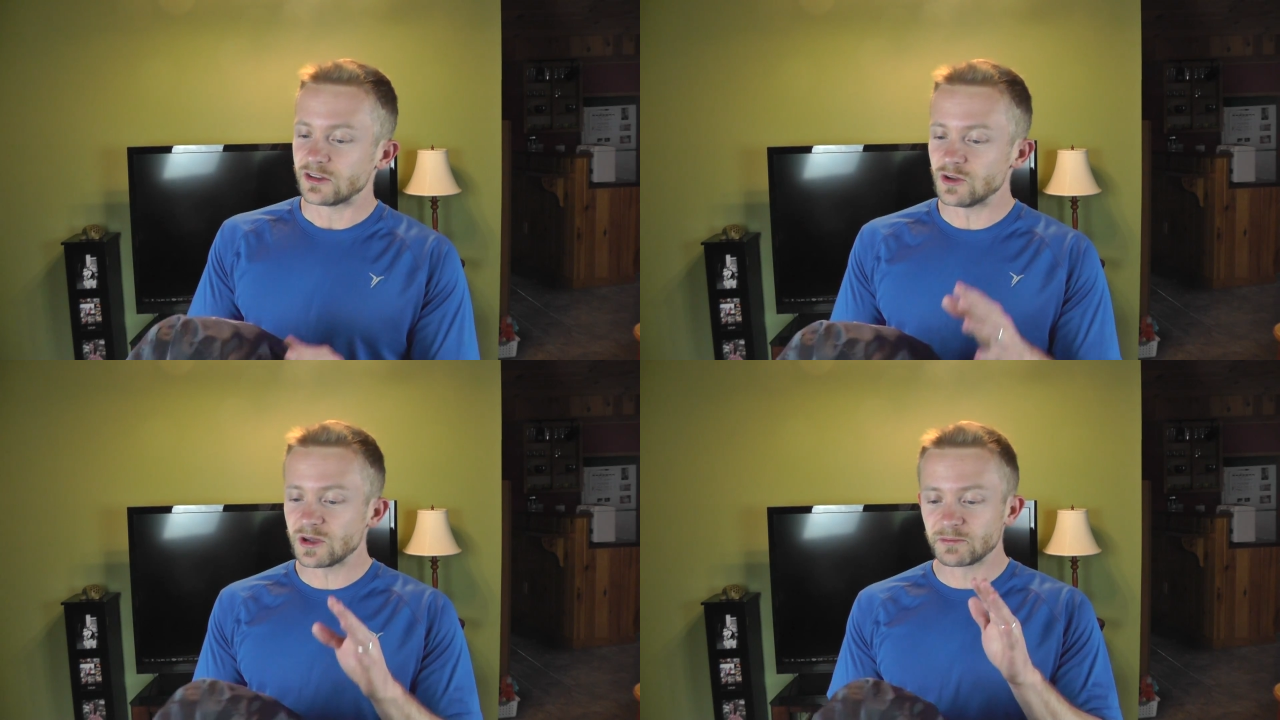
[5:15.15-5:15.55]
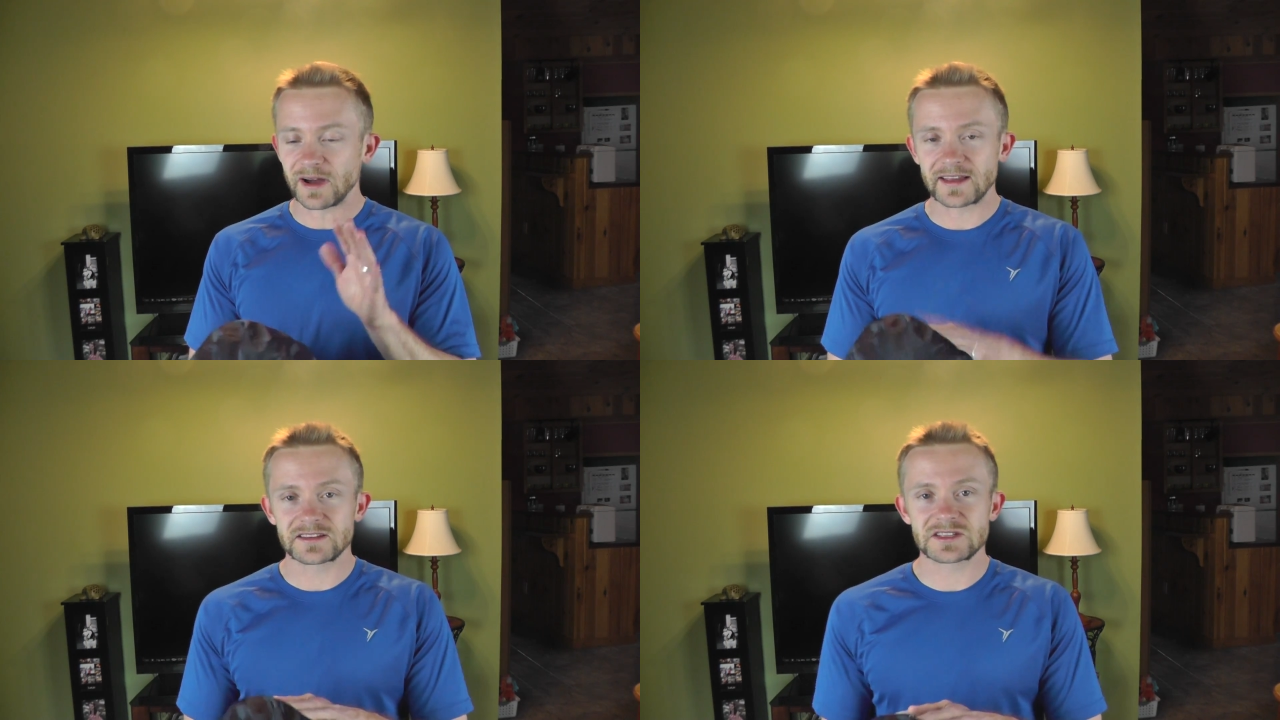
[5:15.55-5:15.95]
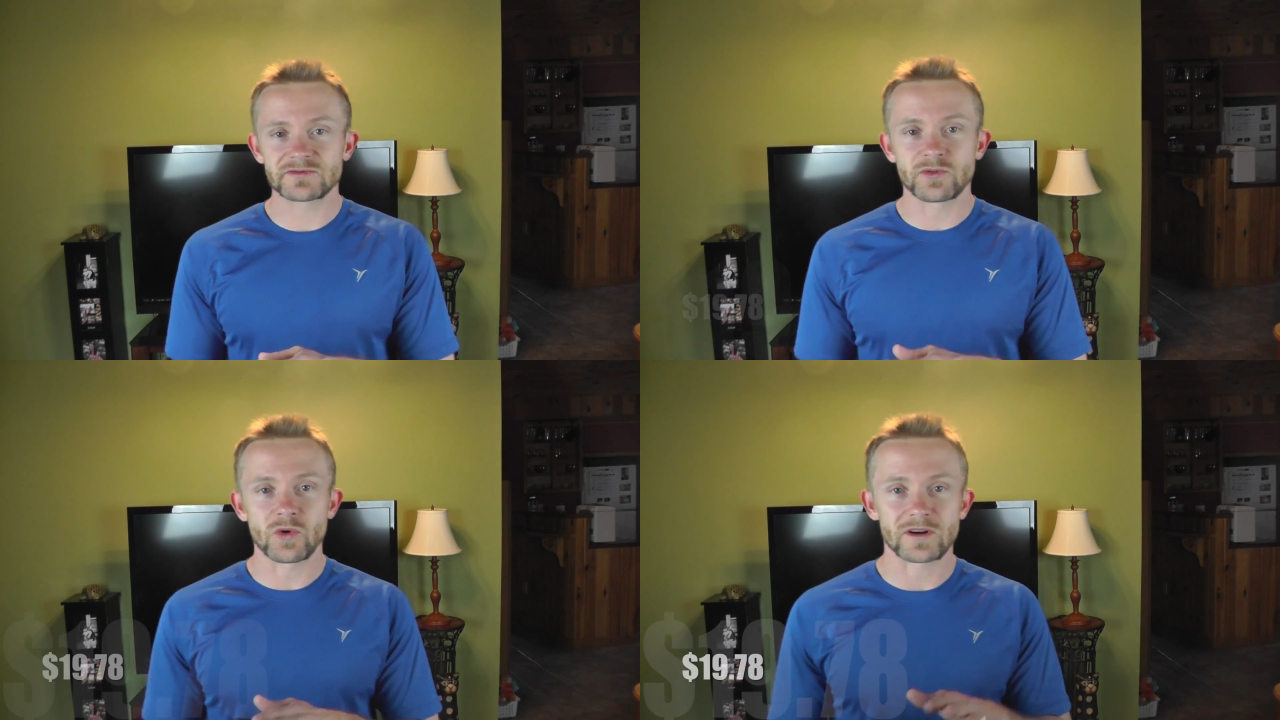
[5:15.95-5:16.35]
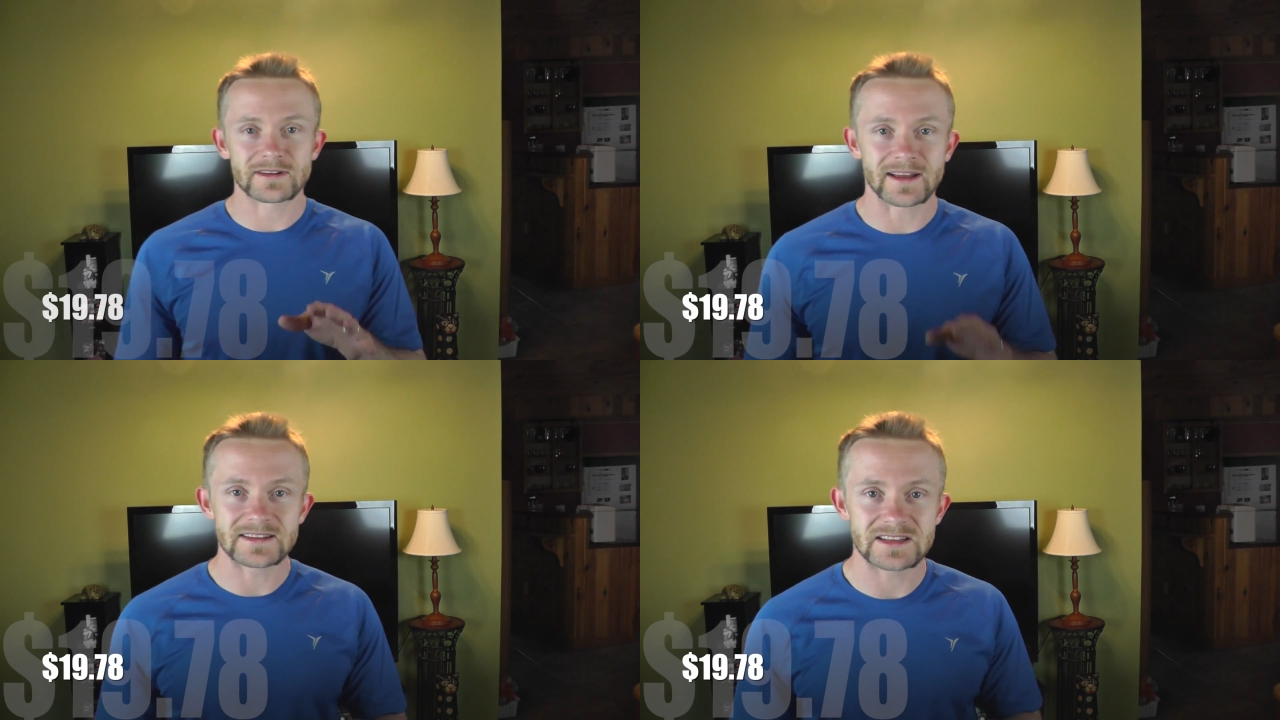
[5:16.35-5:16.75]
You can buy this
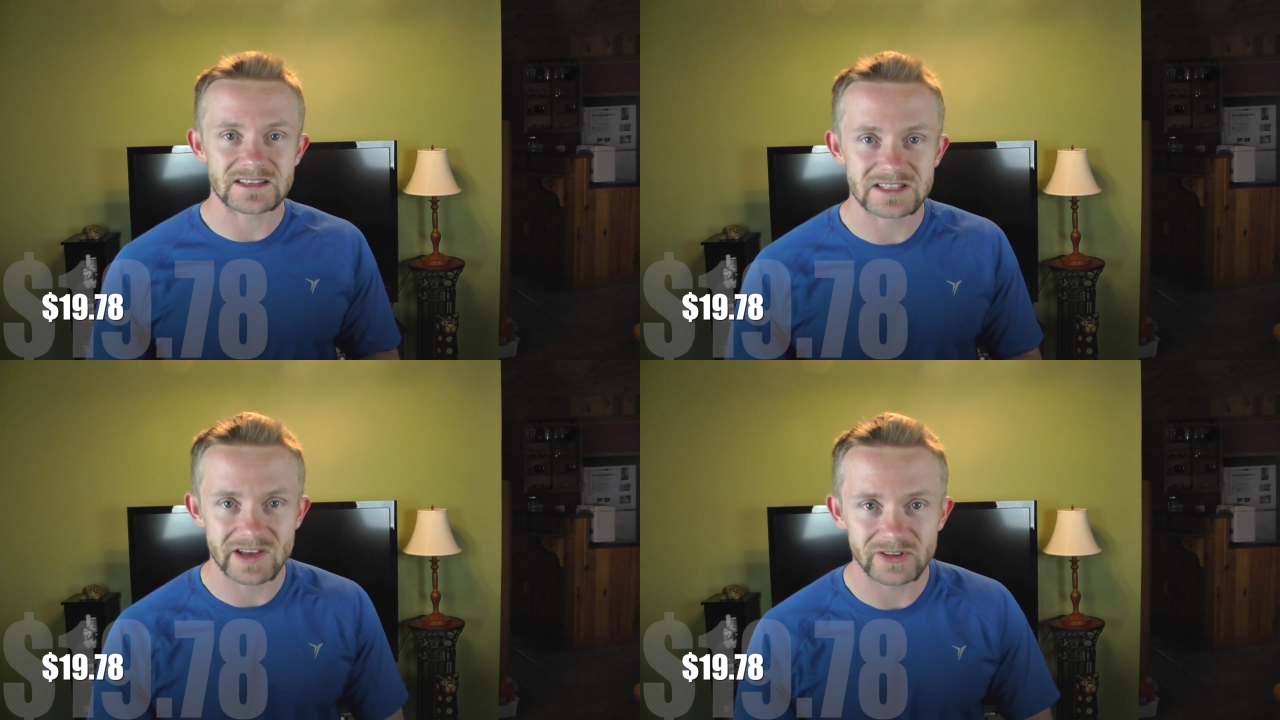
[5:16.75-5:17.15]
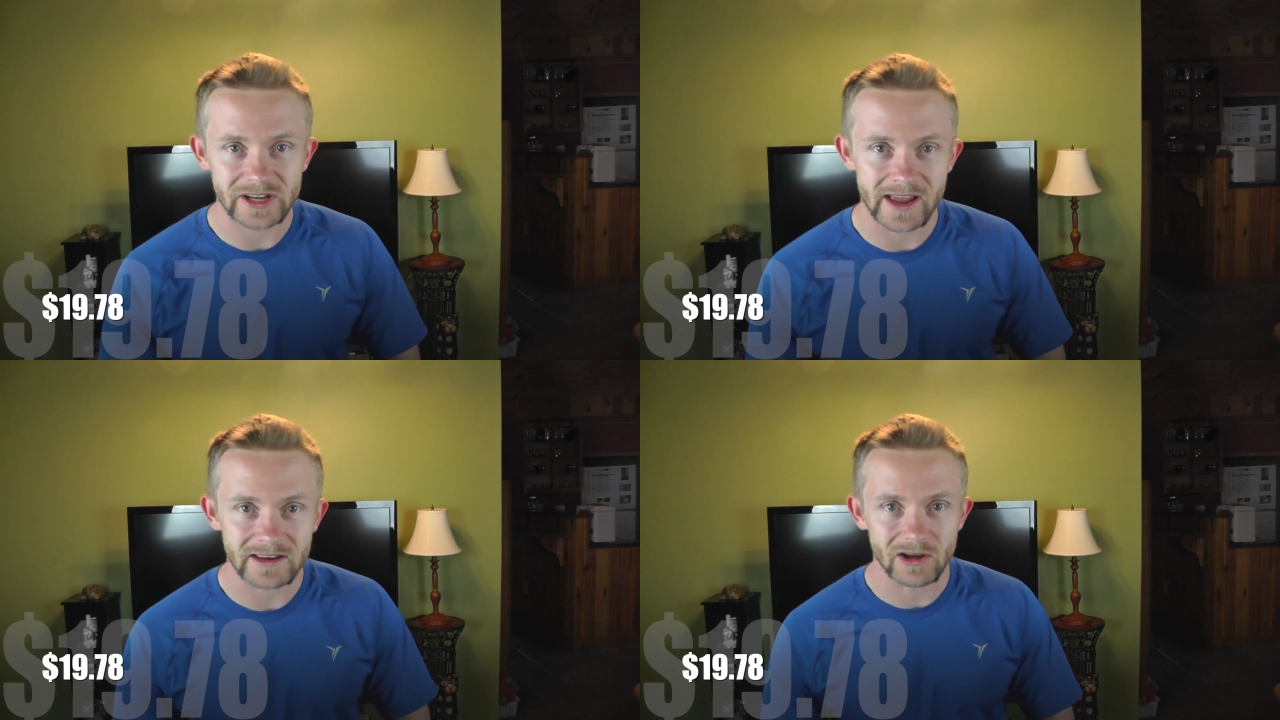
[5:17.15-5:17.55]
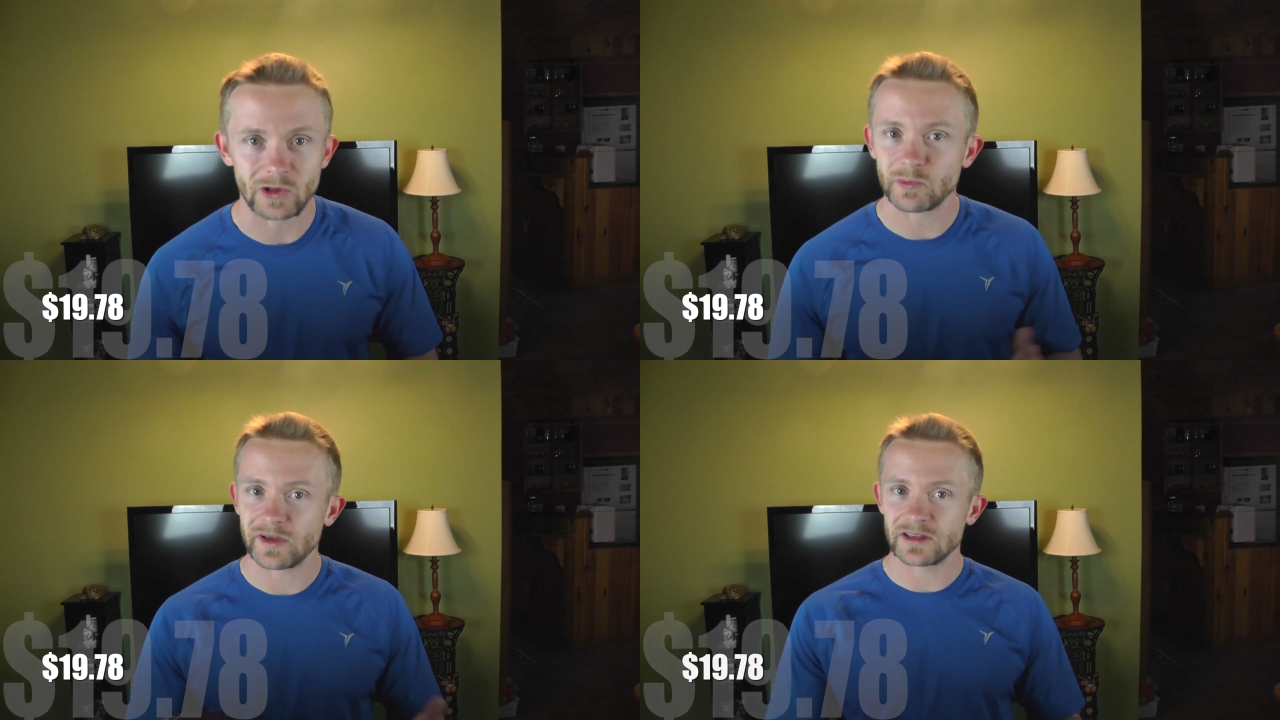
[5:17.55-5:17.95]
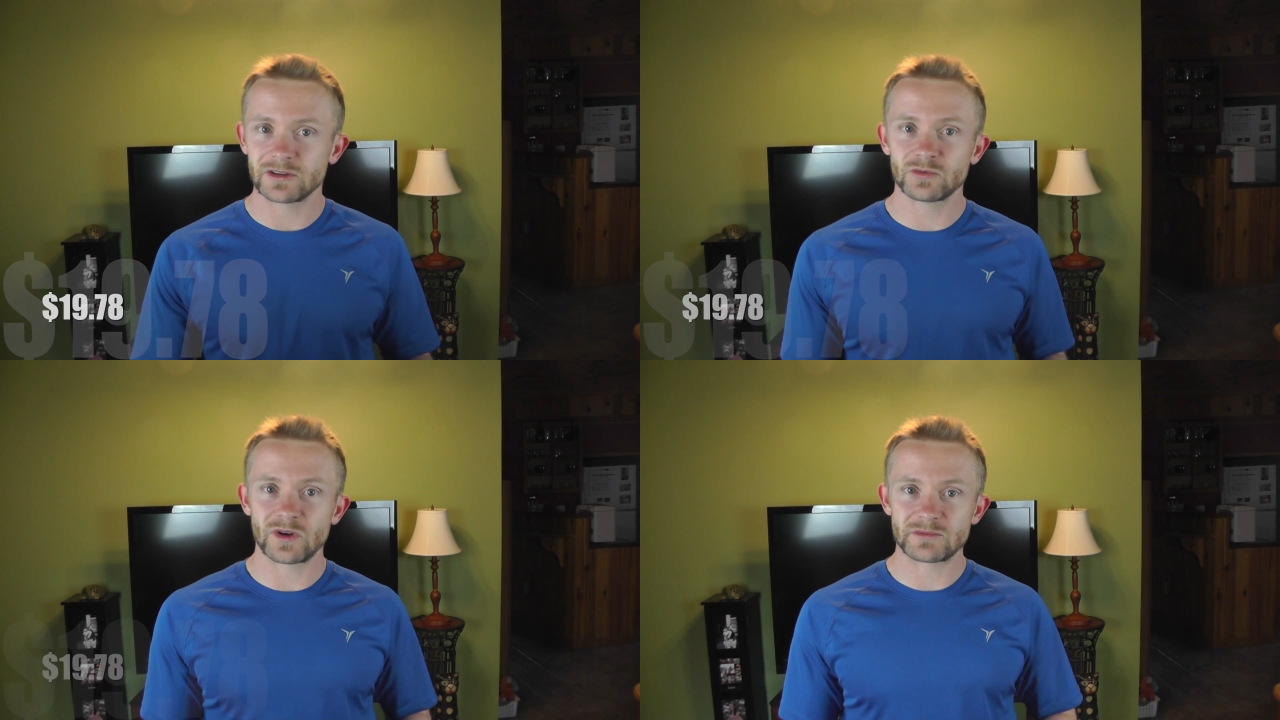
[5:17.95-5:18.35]
for $19.78 on the
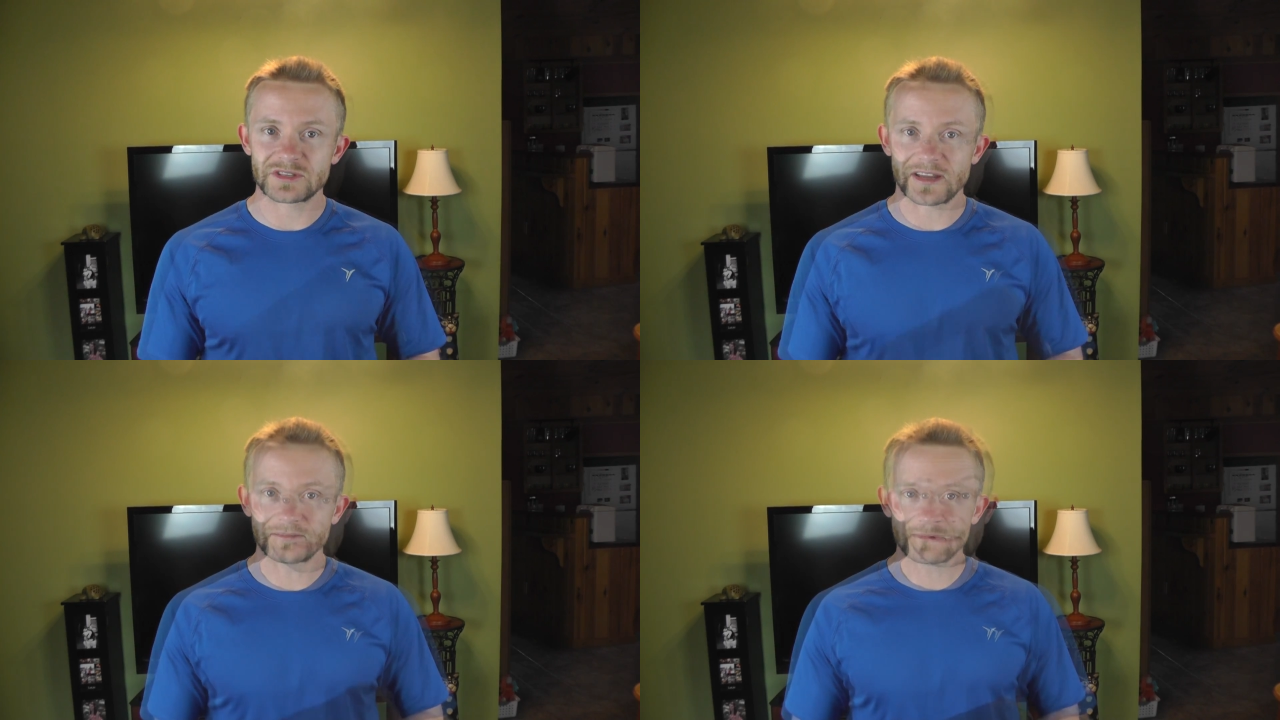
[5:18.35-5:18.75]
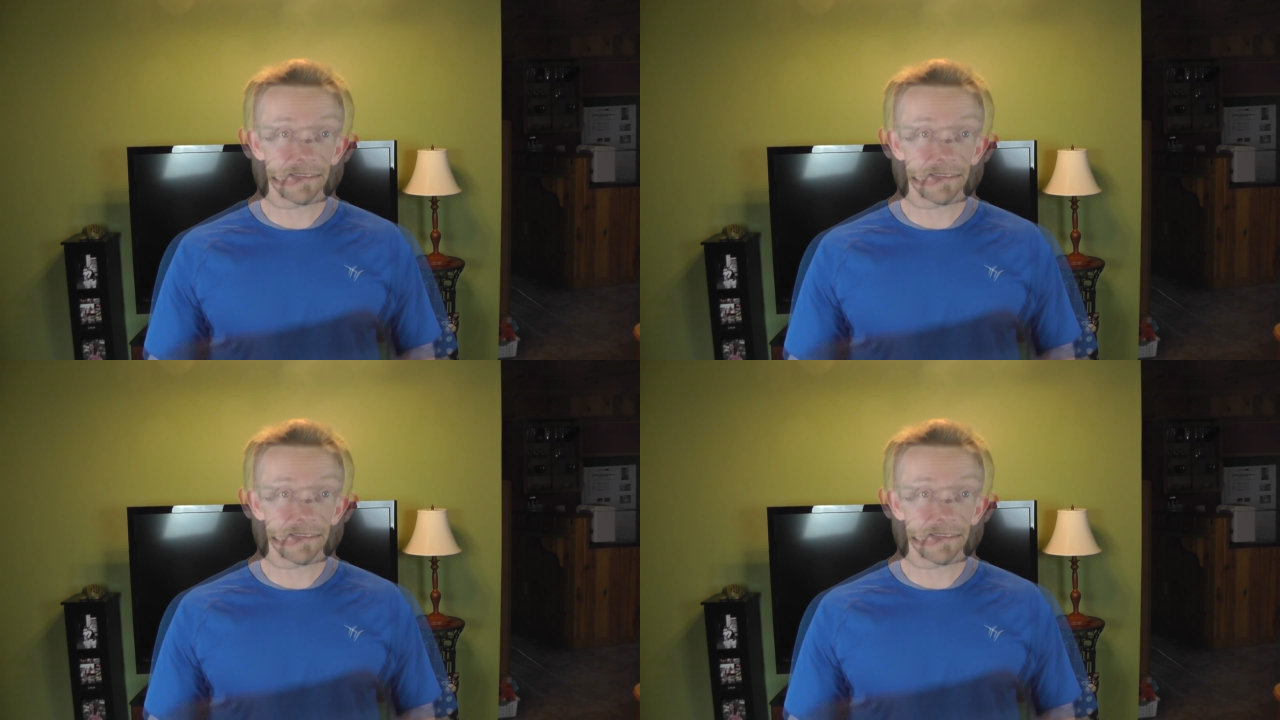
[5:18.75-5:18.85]
Banggood website.